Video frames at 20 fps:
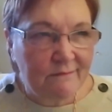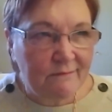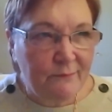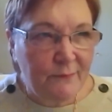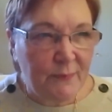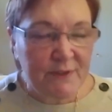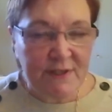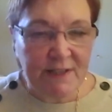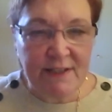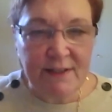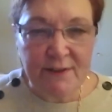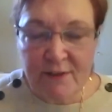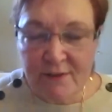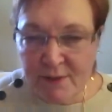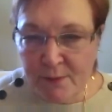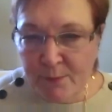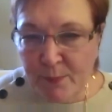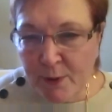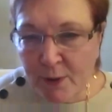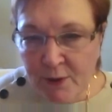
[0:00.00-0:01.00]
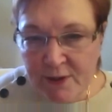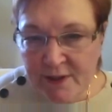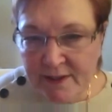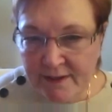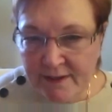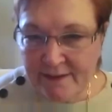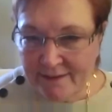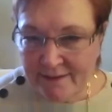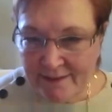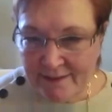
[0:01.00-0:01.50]
particularly
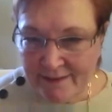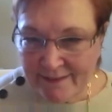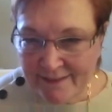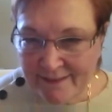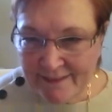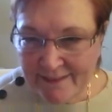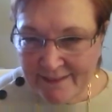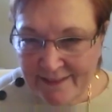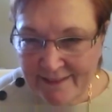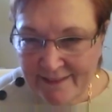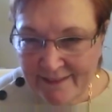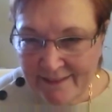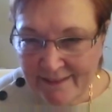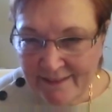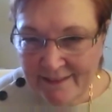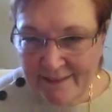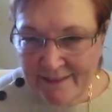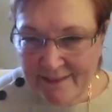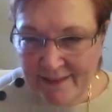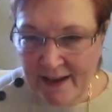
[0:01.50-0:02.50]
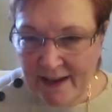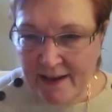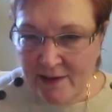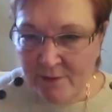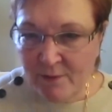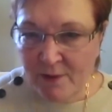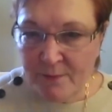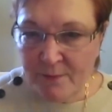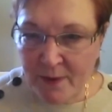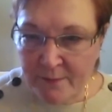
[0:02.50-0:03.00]
pertinent to
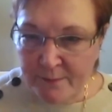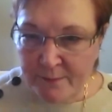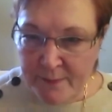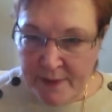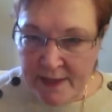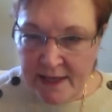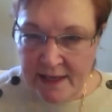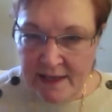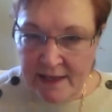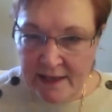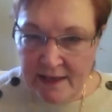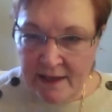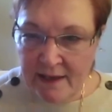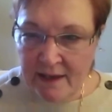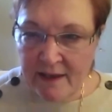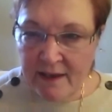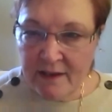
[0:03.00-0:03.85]
anyone but me